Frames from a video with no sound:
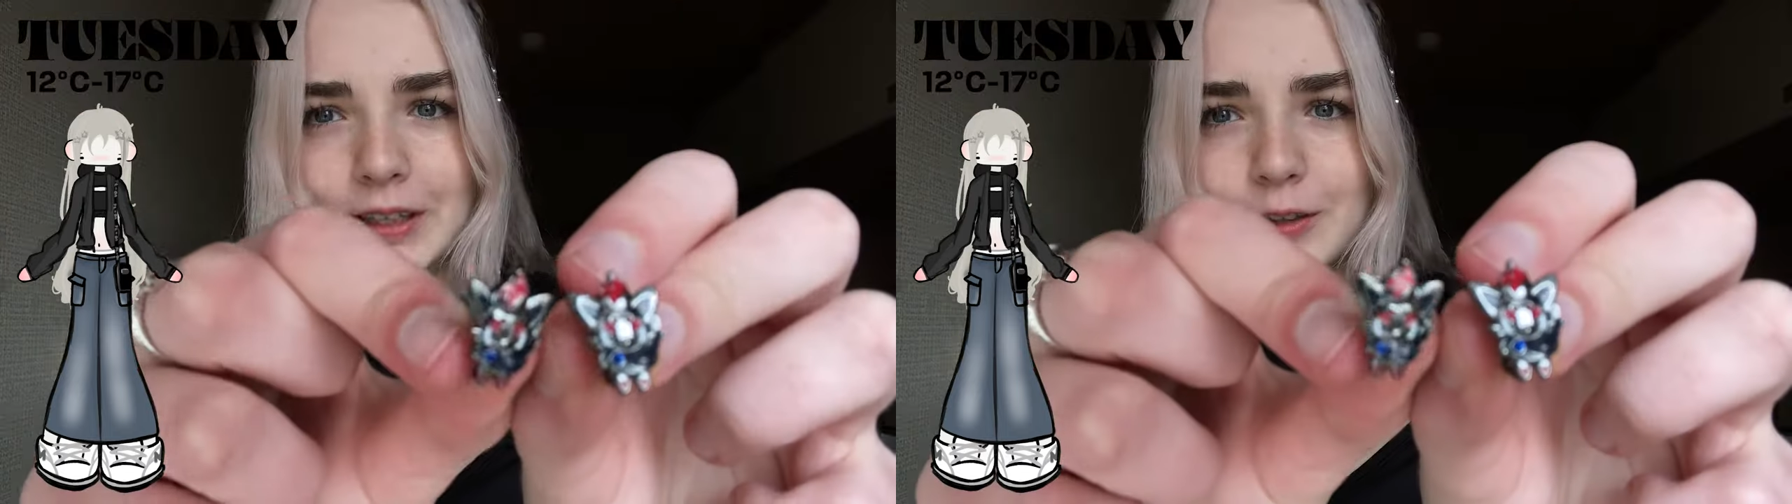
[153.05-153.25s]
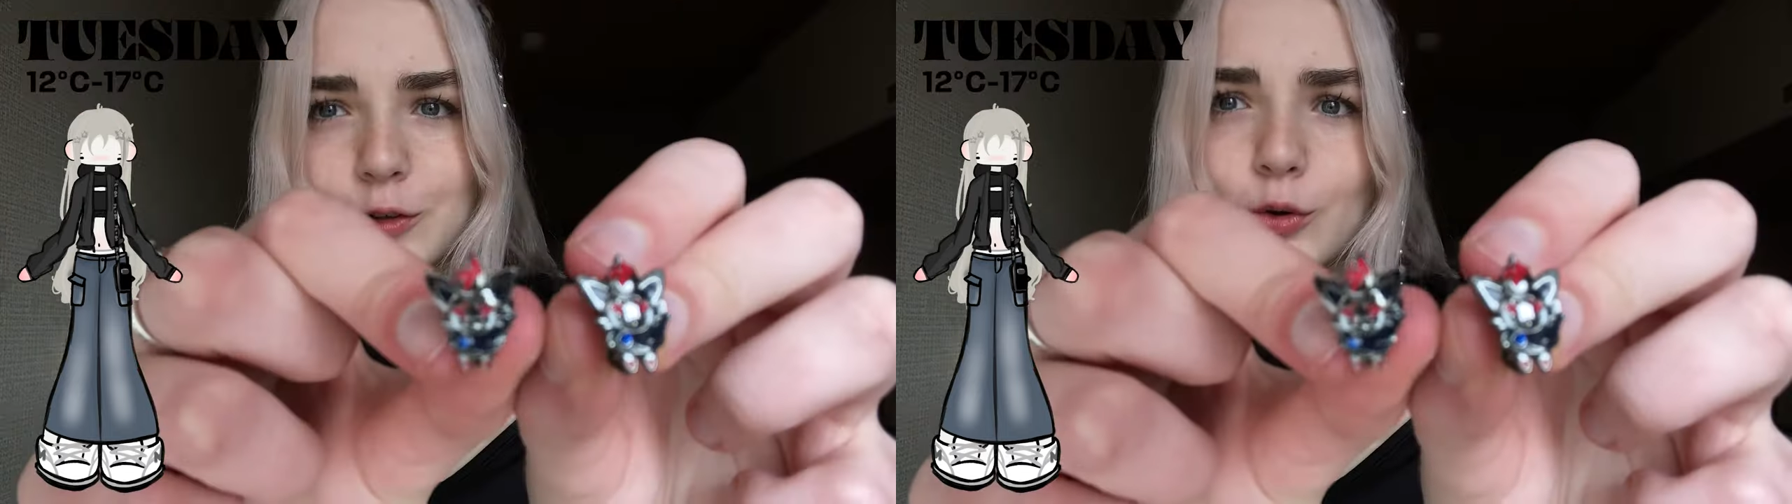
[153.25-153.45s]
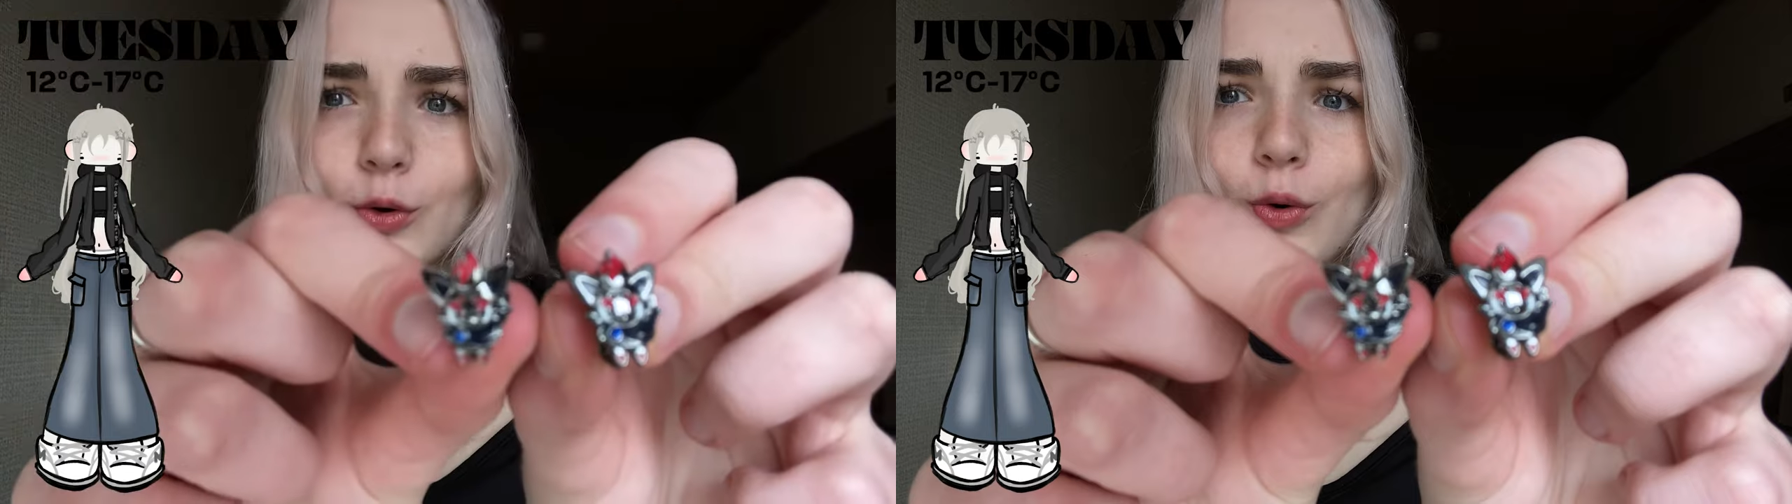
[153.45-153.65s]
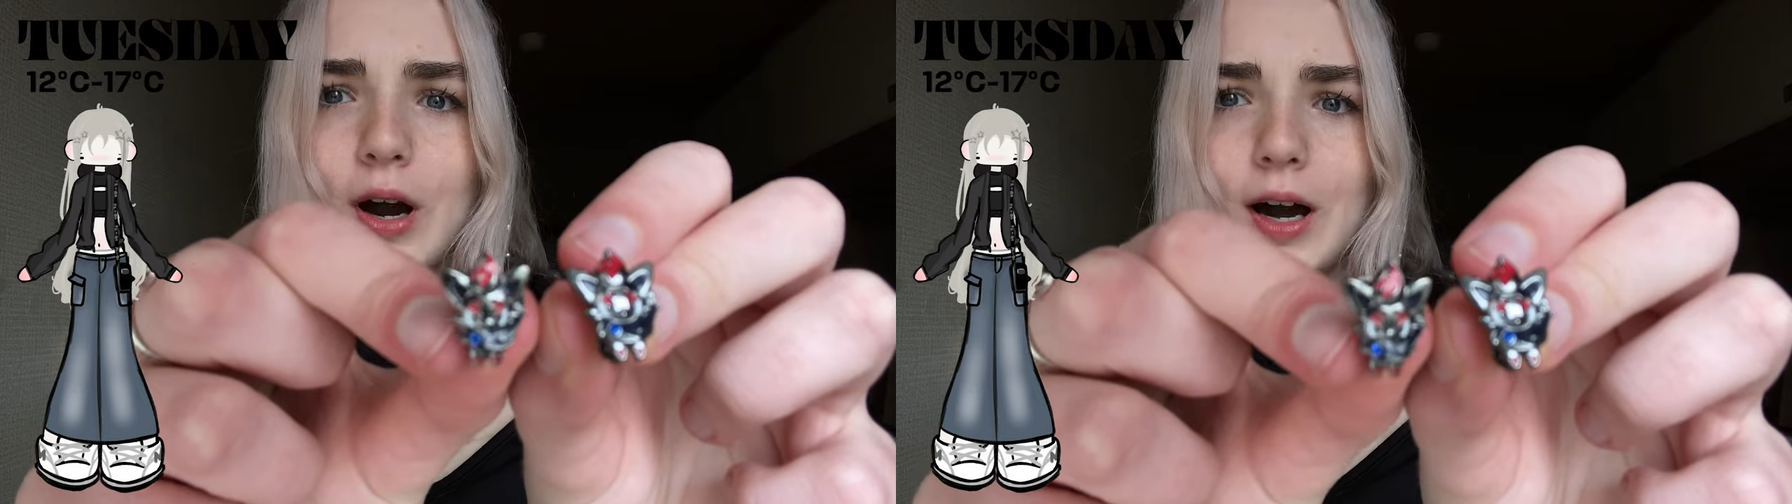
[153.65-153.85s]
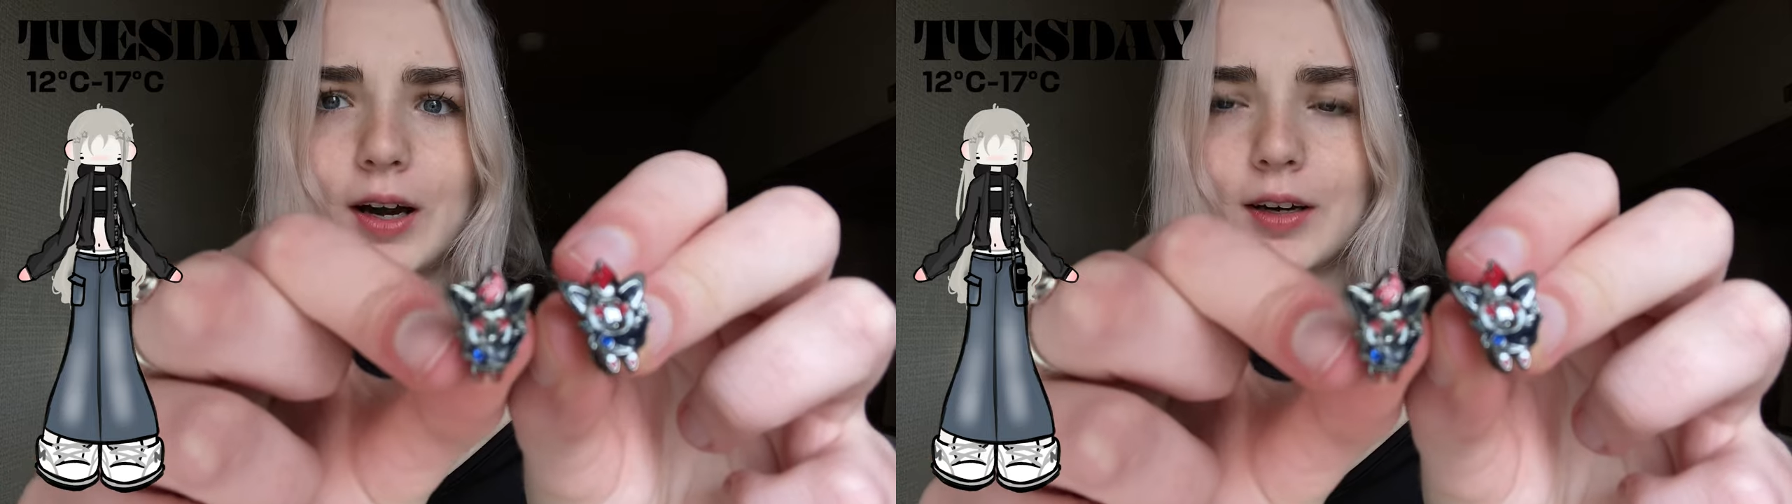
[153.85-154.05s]

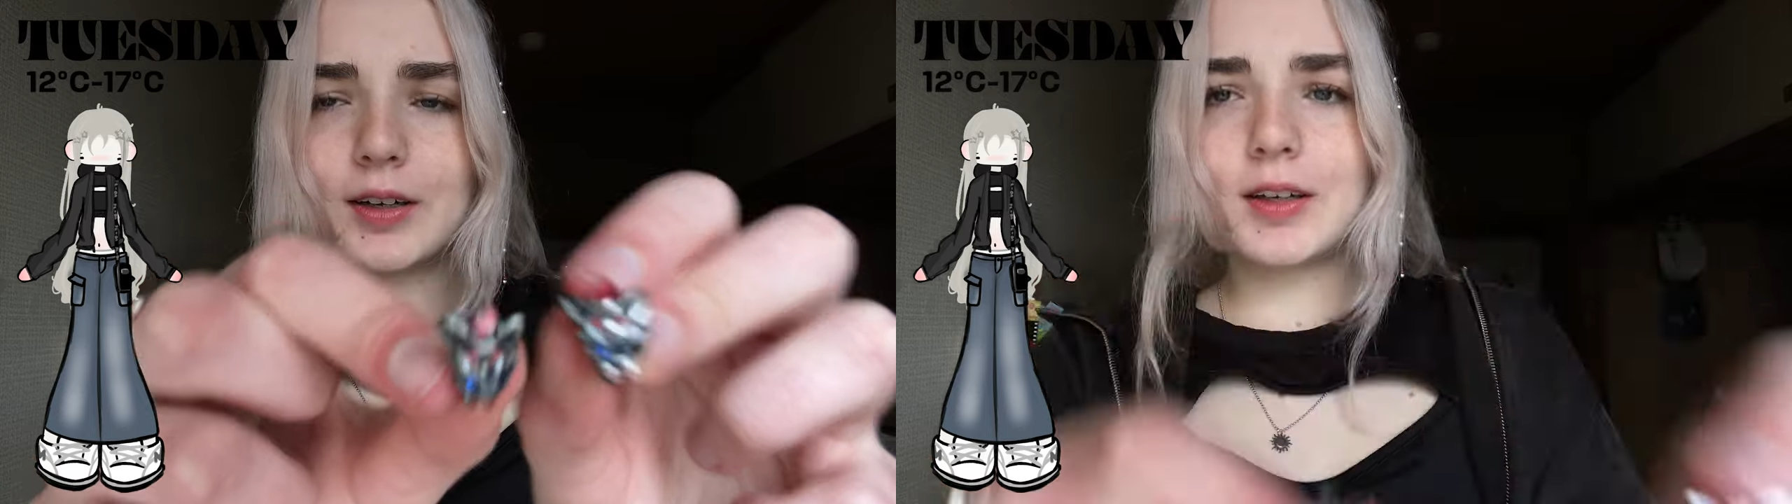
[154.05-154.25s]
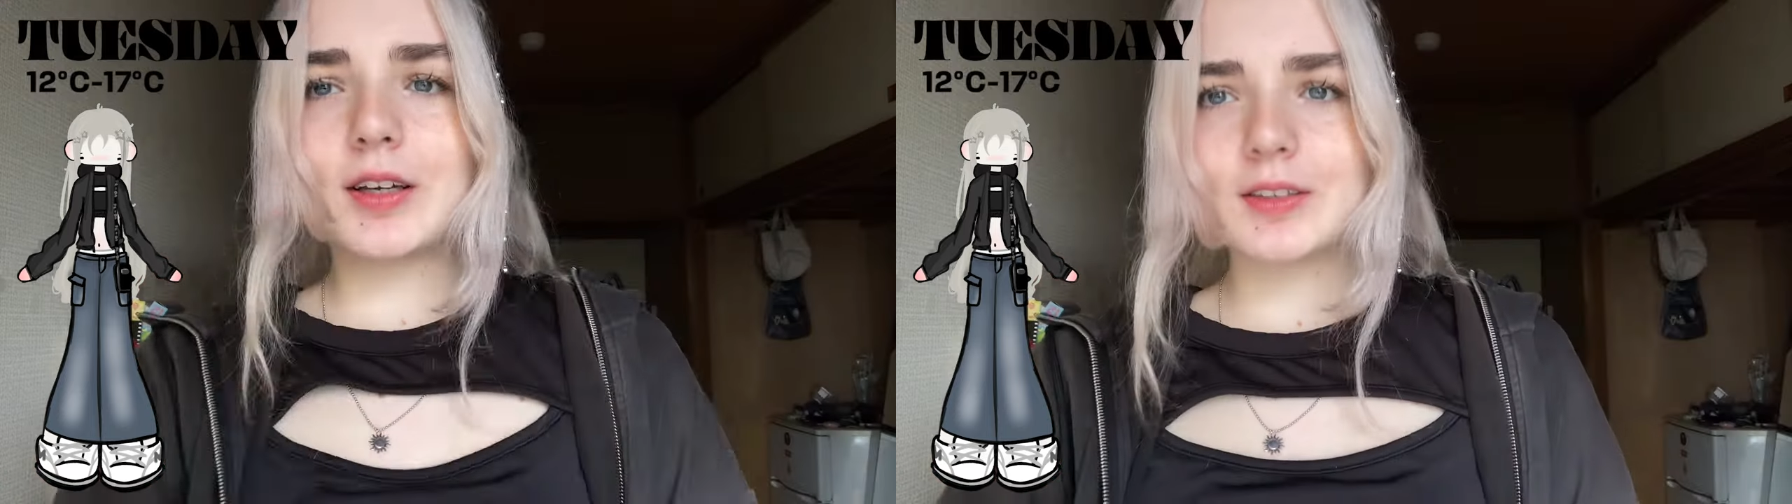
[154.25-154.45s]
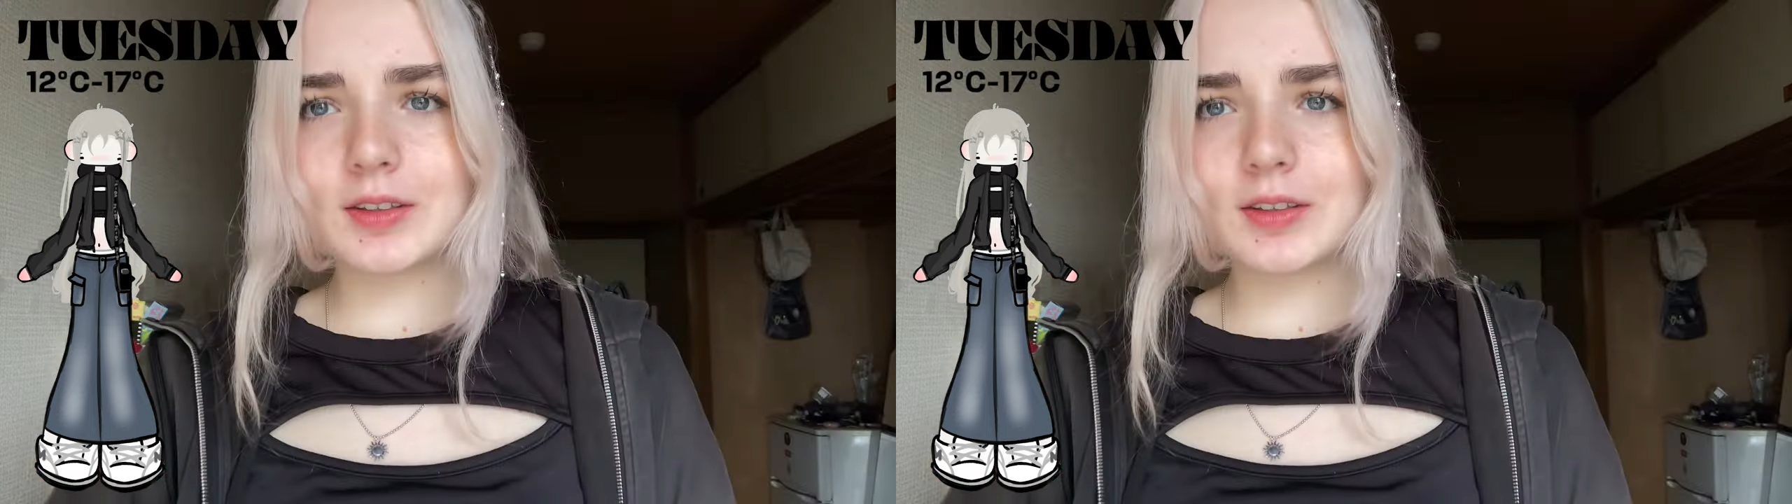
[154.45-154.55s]
Sovowak. Is